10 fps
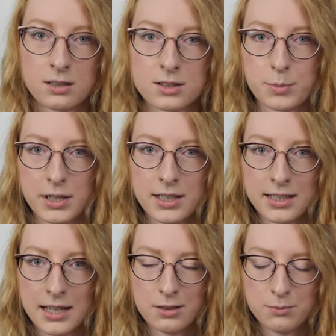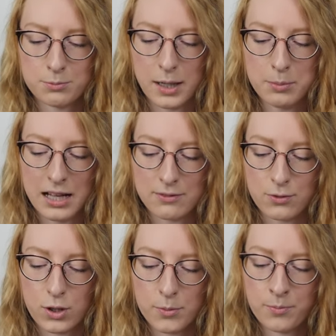Let's break it down by
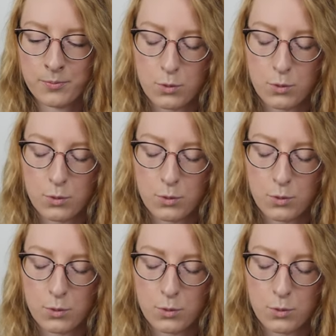platform.